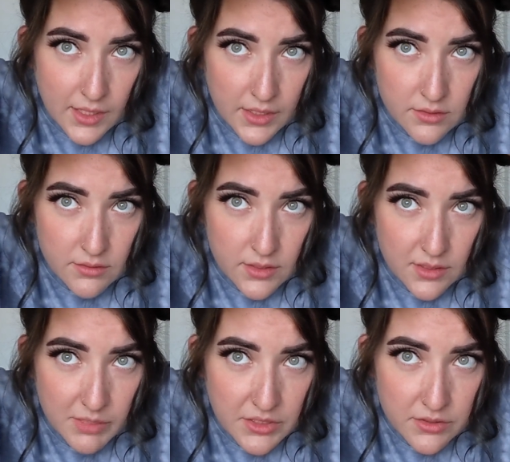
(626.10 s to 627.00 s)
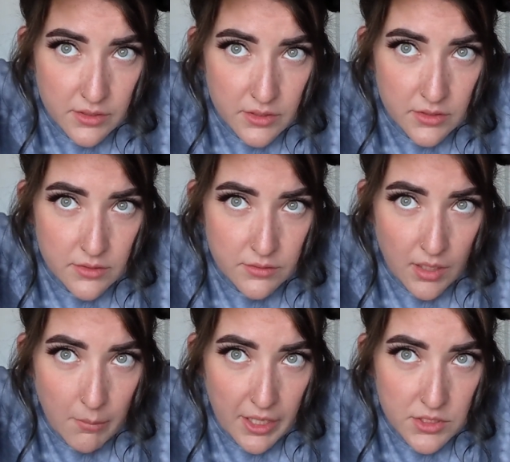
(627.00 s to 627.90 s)
As you see, my scrunchies do
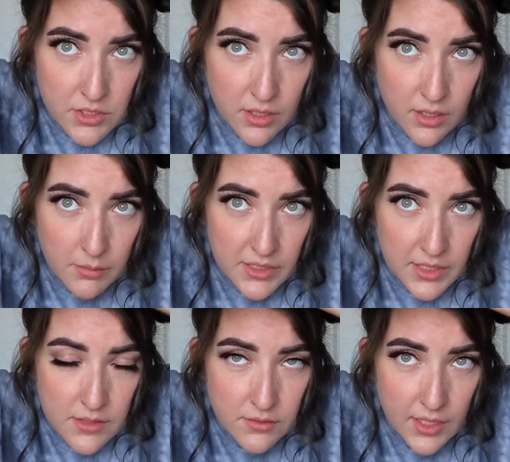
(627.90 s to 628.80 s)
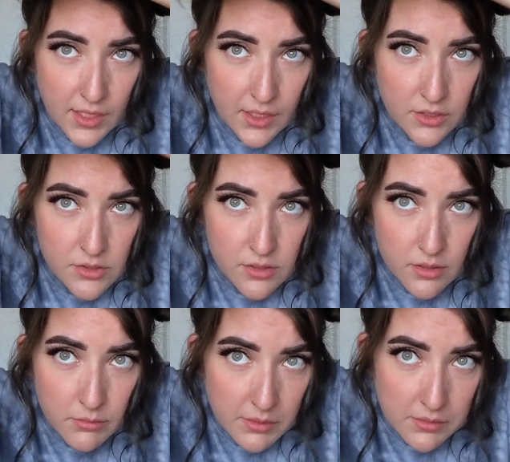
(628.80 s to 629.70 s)
not match at all, but that's okay because you
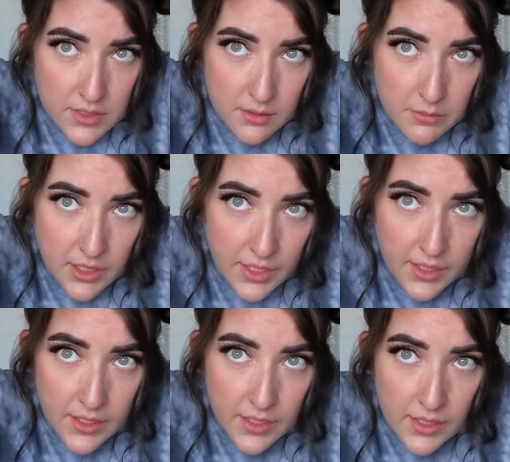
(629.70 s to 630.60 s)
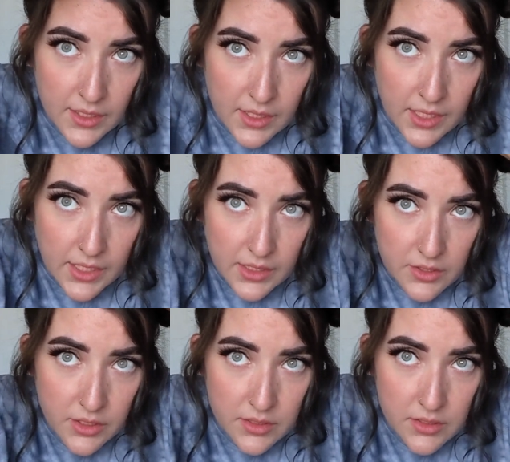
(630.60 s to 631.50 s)
shouldn't be able to see them in the hair. And
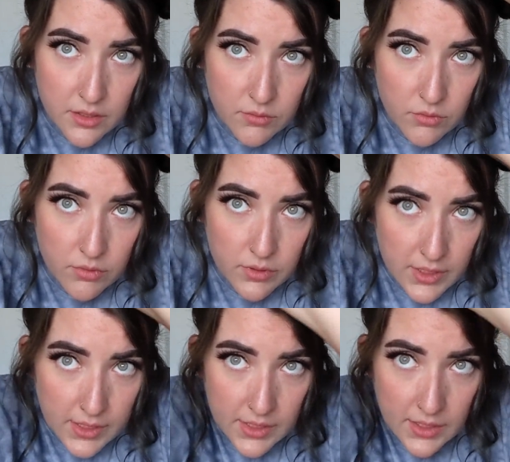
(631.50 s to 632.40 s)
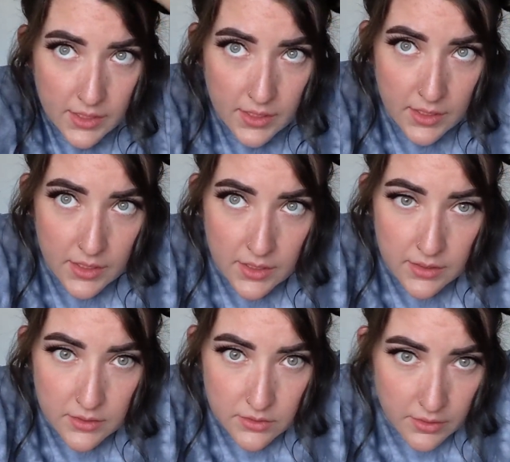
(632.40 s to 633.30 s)
then you're going to start rolling
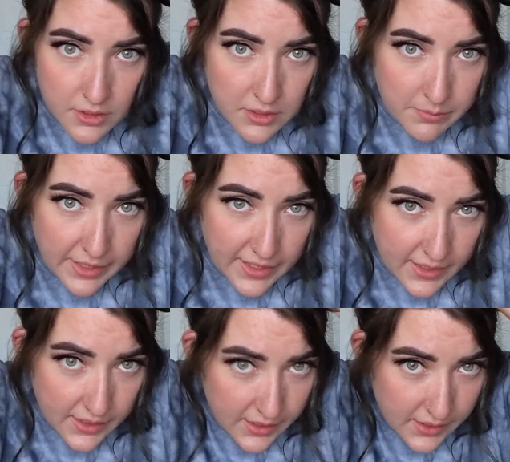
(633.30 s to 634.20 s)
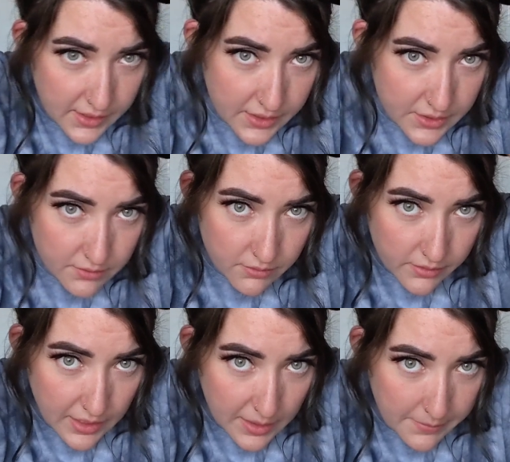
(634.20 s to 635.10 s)
the scrunchie back. As you
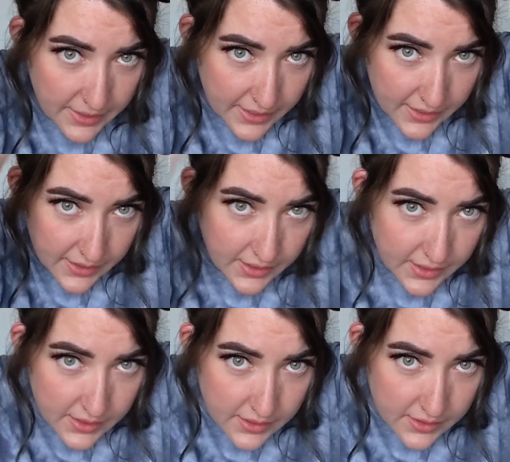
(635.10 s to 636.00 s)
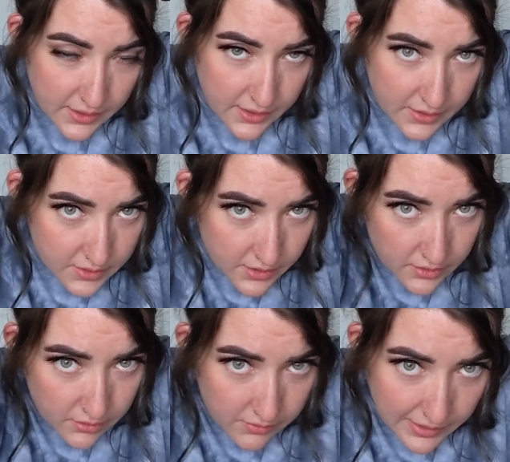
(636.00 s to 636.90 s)
roll that back, the hair is going
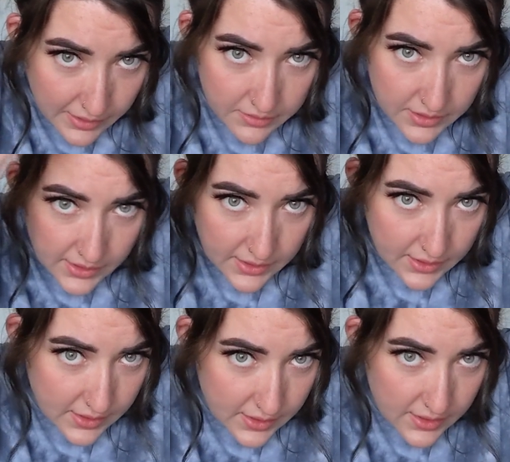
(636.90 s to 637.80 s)
to go around it.